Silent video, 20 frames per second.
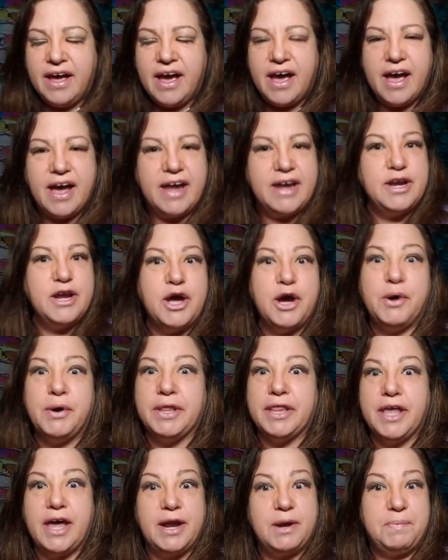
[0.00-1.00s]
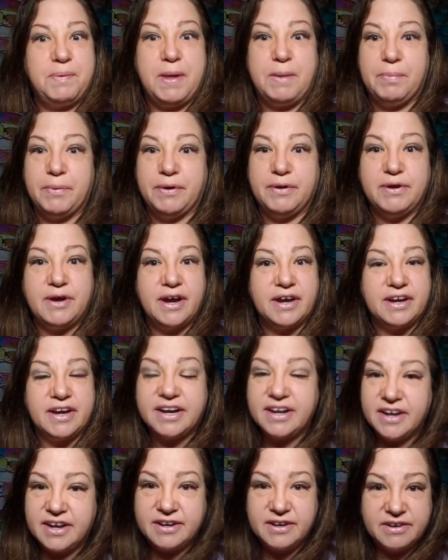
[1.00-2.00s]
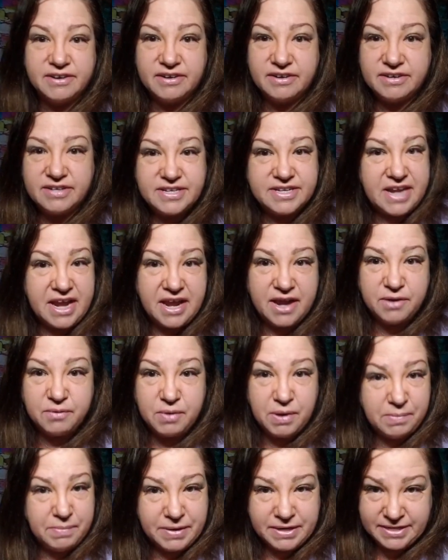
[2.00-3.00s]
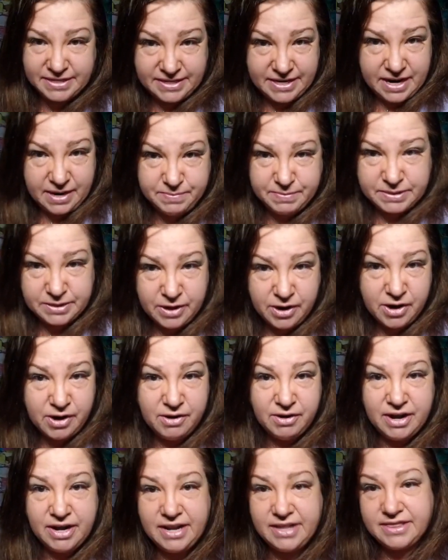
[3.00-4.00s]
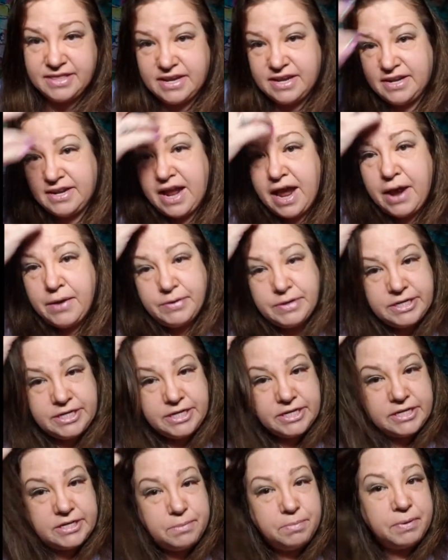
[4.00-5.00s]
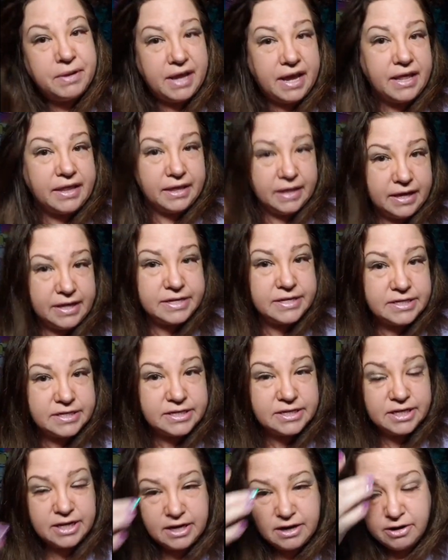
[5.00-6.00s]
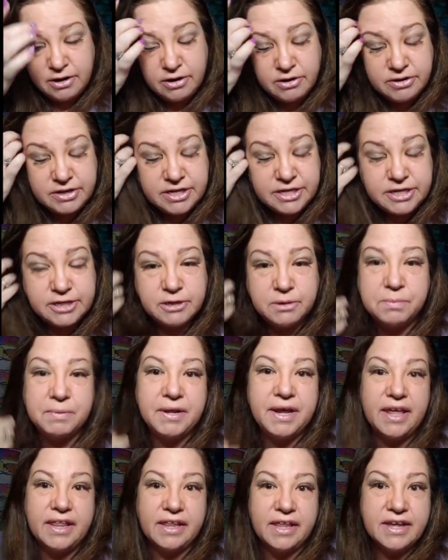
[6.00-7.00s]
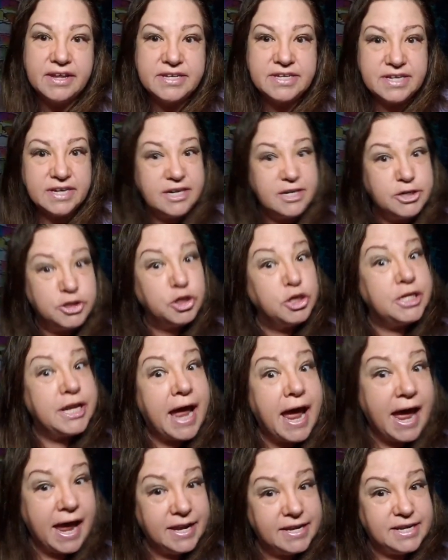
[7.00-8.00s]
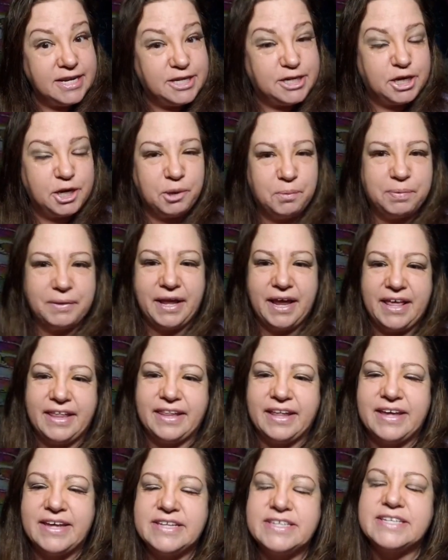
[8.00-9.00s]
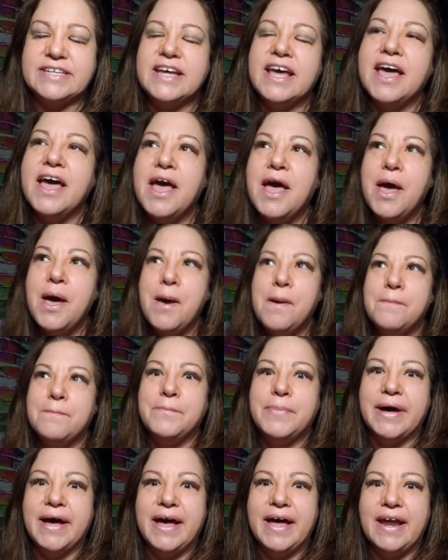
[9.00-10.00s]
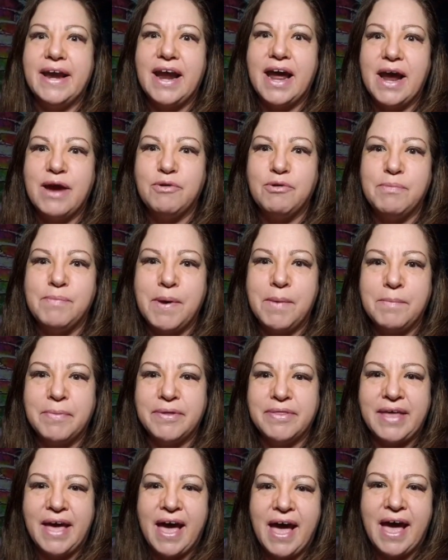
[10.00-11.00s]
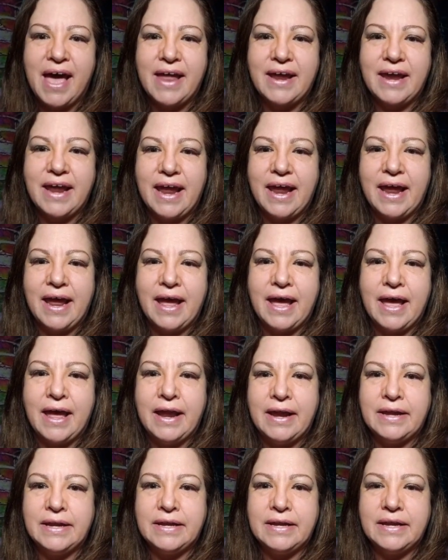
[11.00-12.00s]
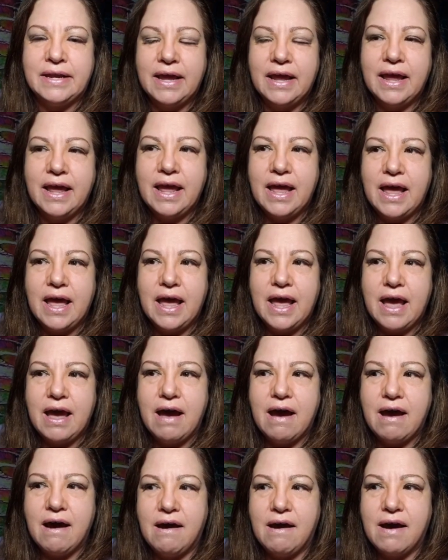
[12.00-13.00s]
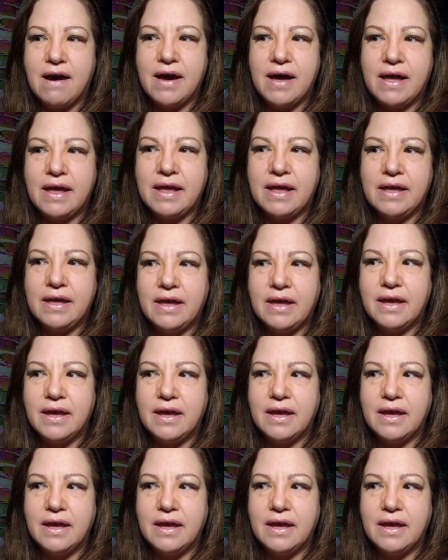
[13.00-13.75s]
I know a lot of people are not going to understand what mixtapes are or anything now. It's just a playlist, your digital playlist, and it's your sad digital playlist. But I remember that, and I